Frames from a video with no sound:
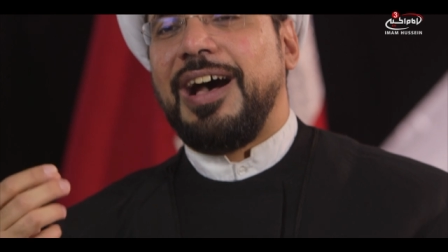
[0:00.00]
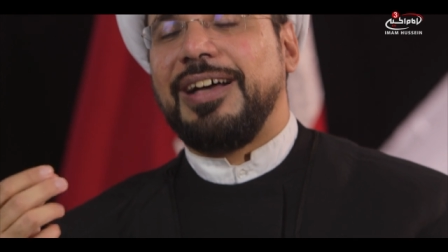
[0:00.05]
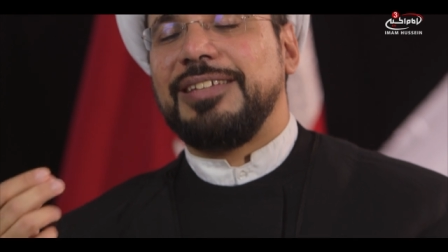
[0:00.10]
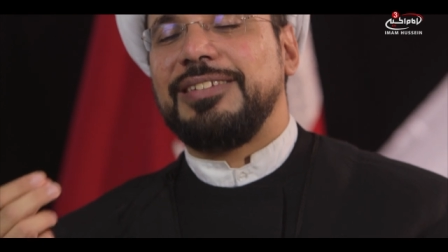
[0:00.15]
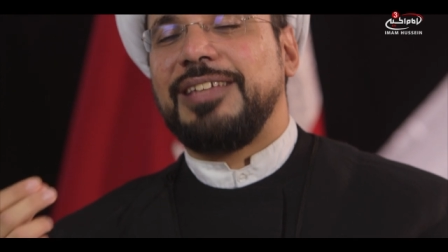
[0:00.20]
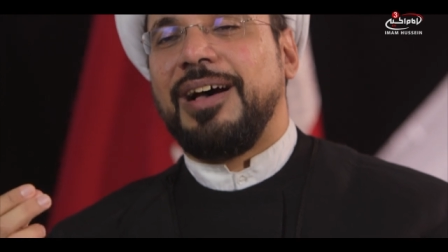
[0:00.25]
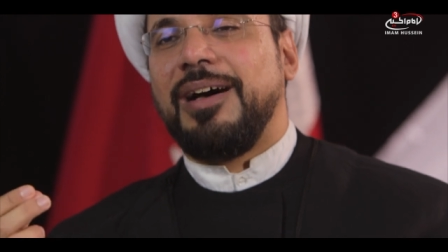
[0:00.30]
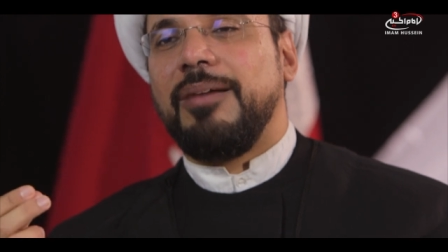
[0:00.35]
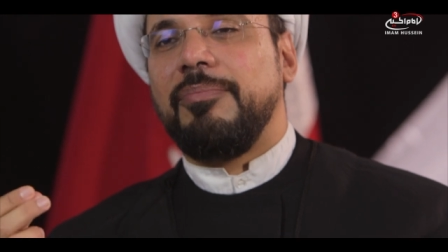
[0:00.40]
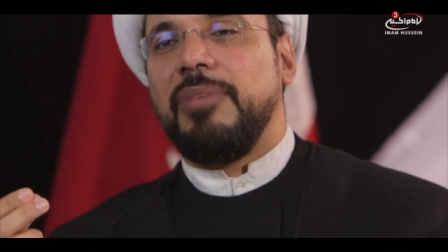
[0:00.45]

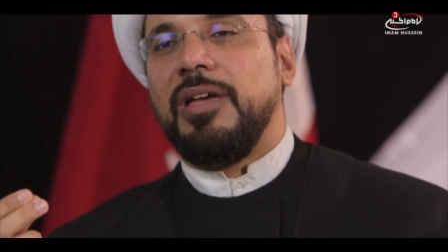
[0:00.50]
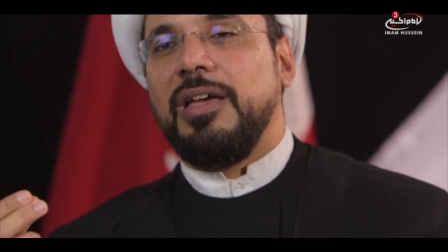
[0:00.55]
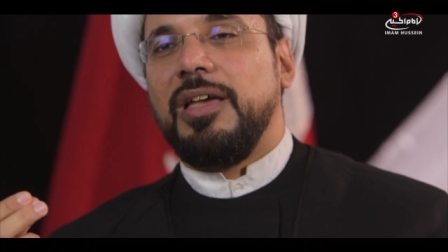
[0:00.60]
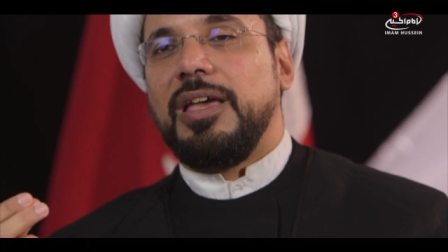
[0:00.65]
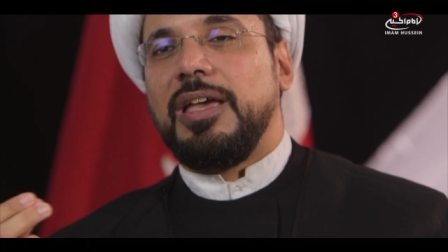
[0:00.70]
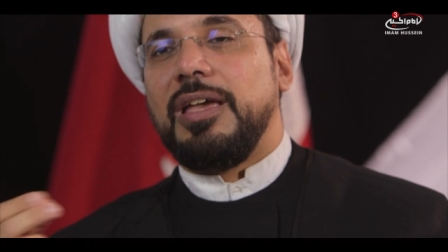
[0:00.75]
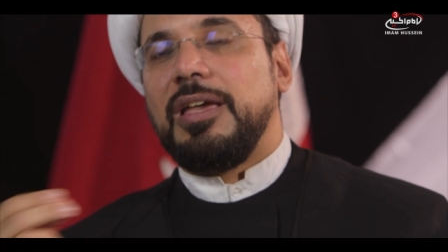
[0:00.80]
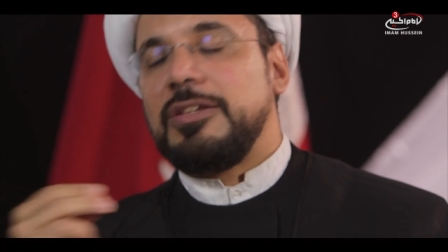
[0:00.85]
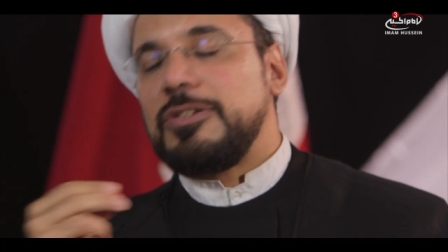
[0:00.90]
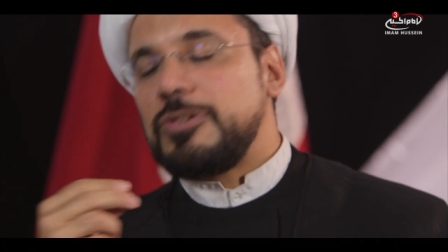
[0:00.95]
adab
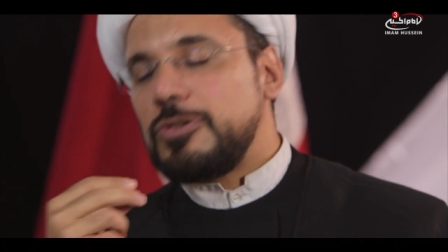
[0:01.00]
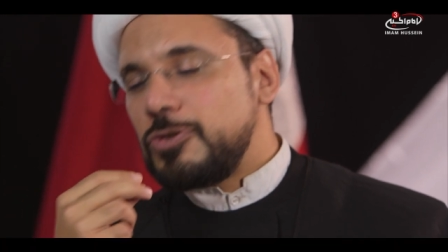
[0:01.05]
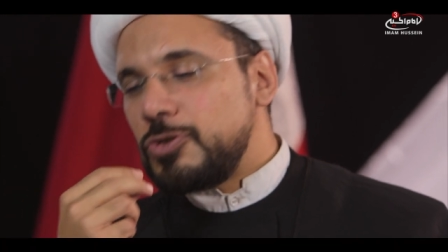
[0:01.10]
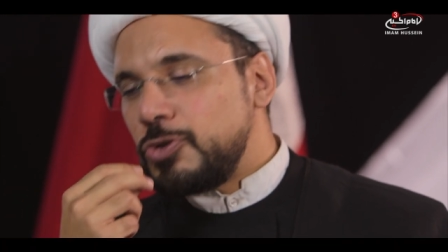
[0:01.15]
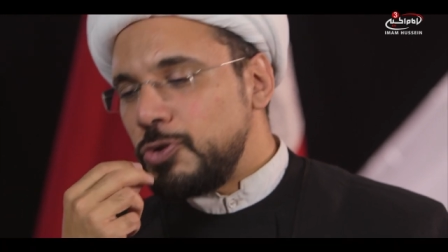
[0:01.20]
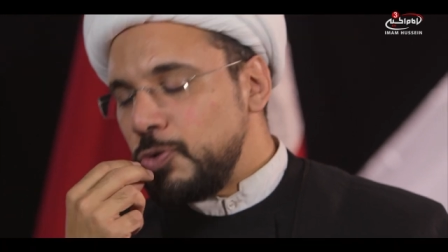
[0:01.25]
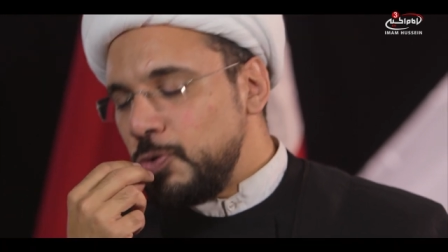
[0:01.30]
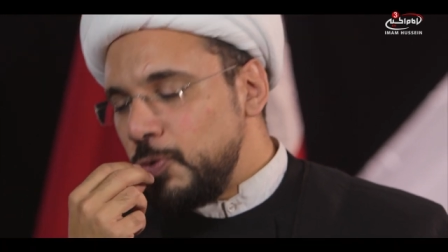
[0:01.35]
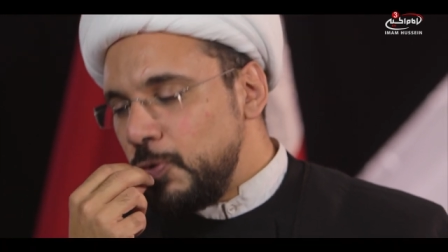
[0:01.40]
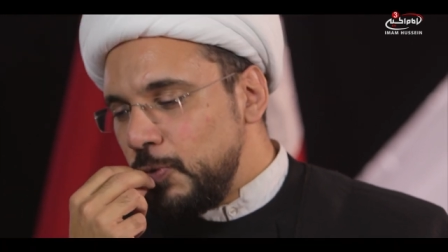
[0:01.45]
is
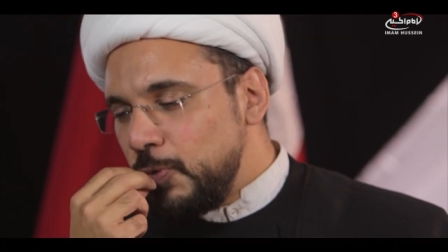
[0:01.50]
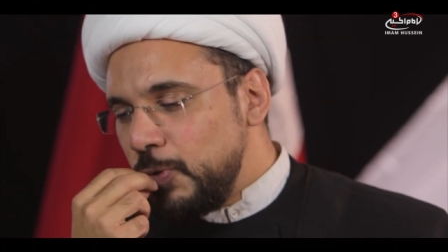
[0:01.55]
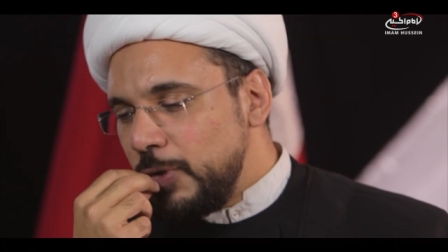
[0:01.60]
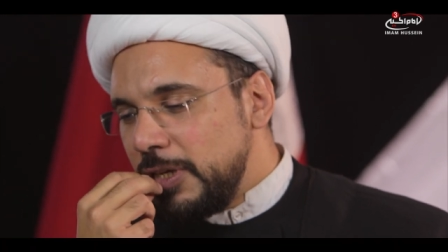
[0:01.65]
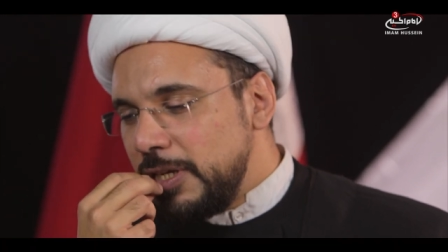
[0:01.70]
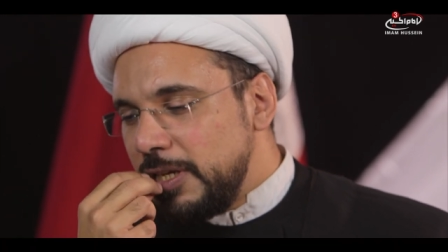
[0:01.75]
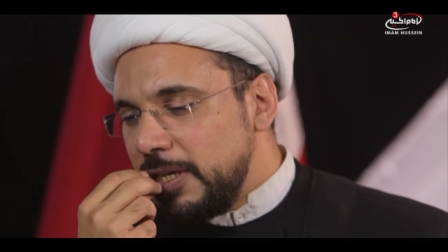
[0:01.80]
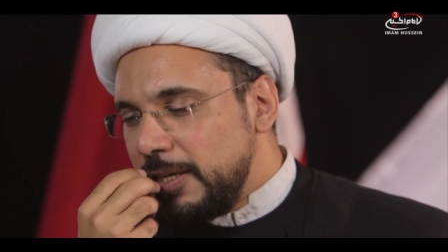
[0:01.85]
to